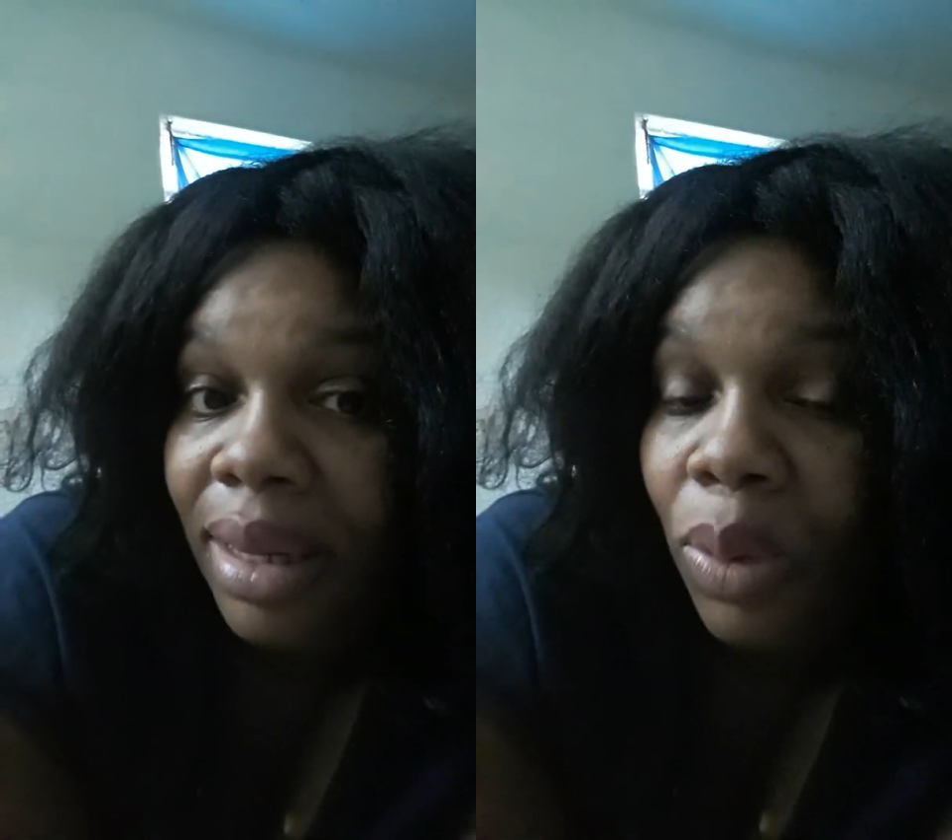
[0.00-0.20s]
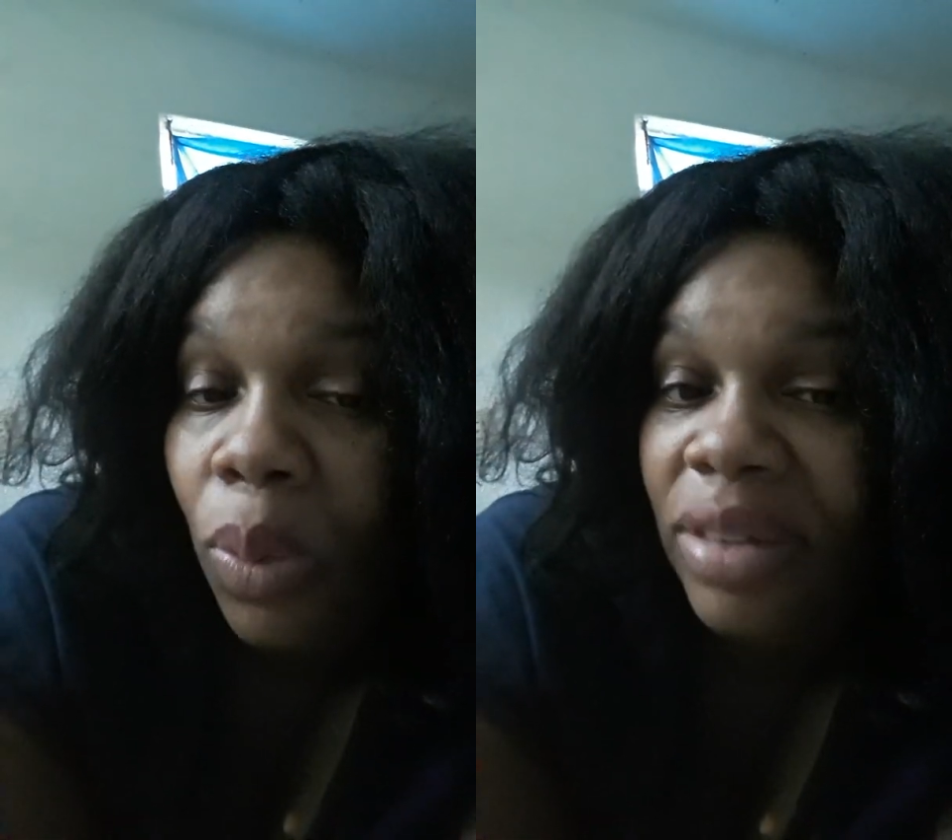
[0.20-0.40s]

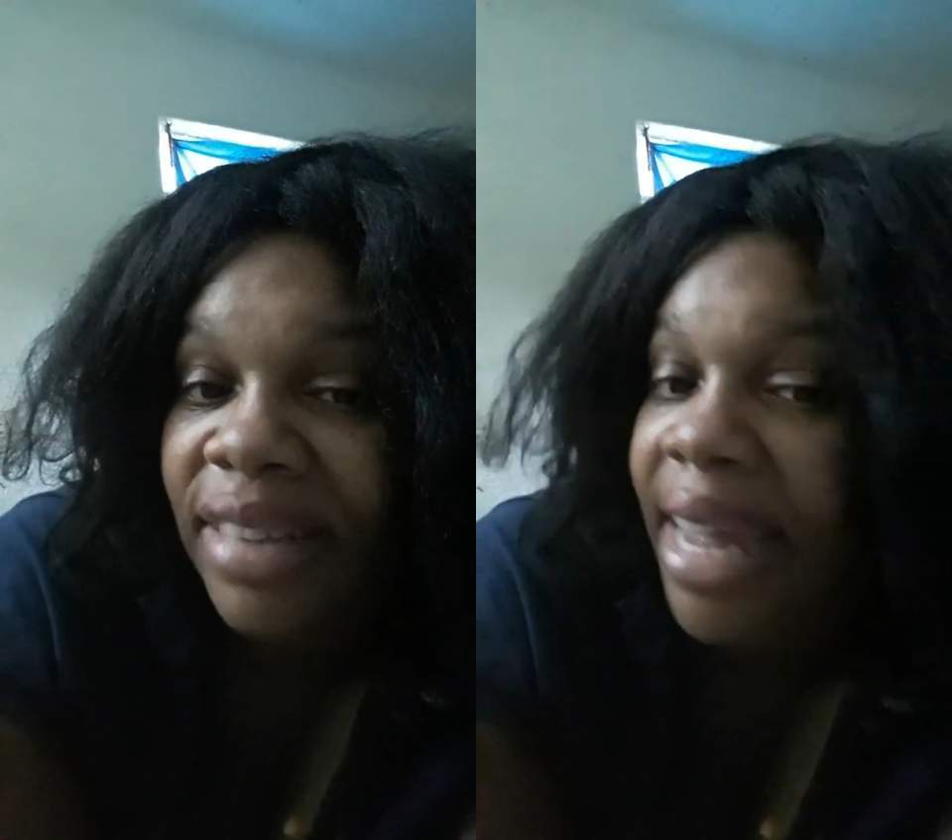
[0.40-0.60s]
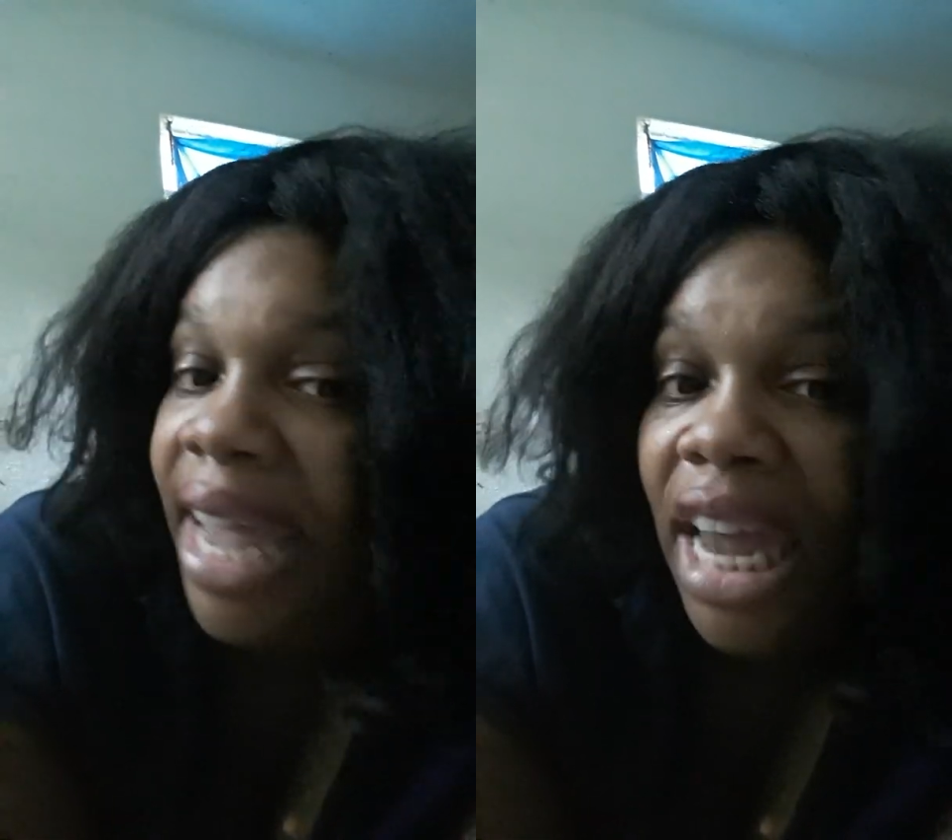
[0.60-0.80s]
Once
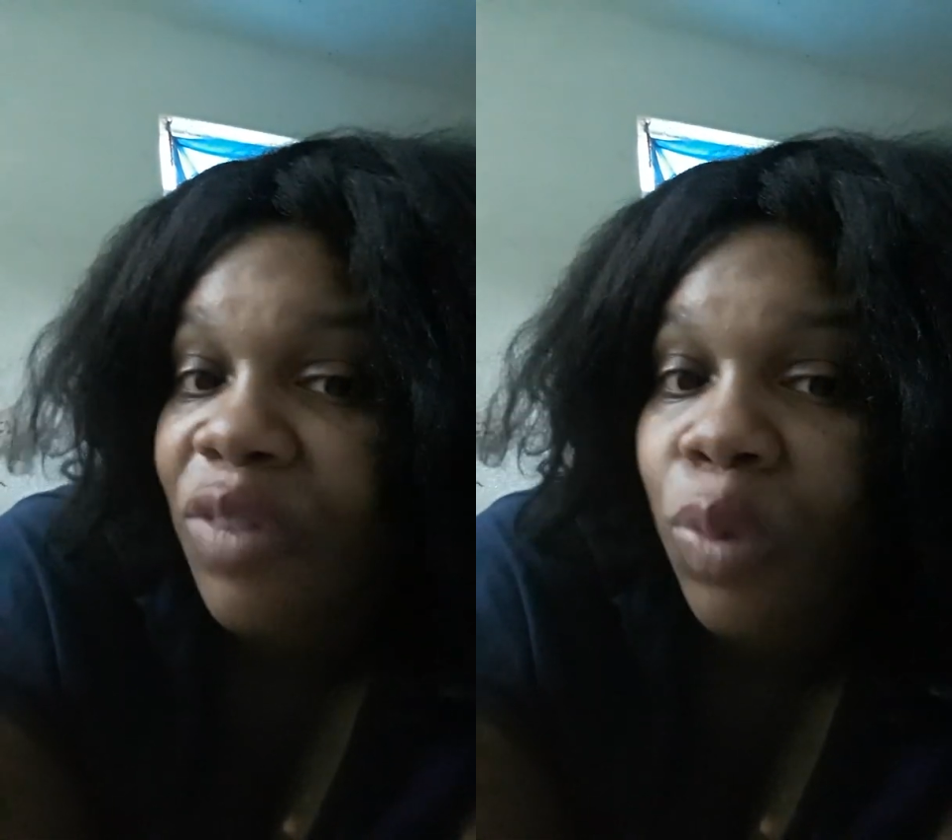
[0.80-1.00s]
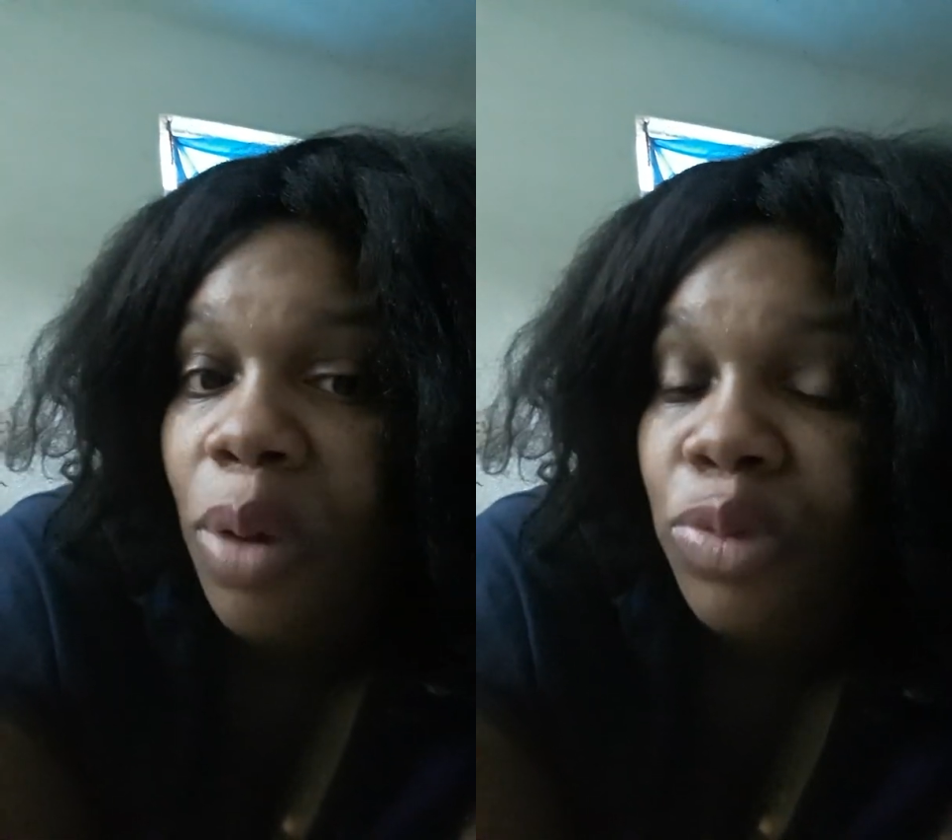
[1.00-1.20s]
that can
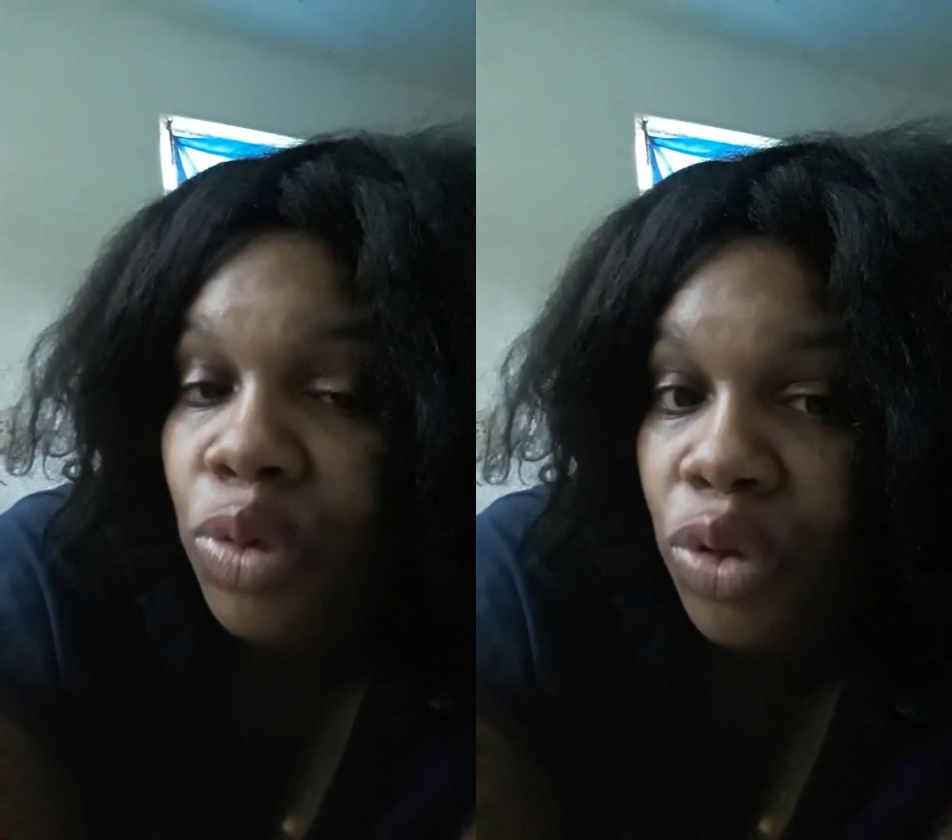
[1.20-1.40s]
of worms was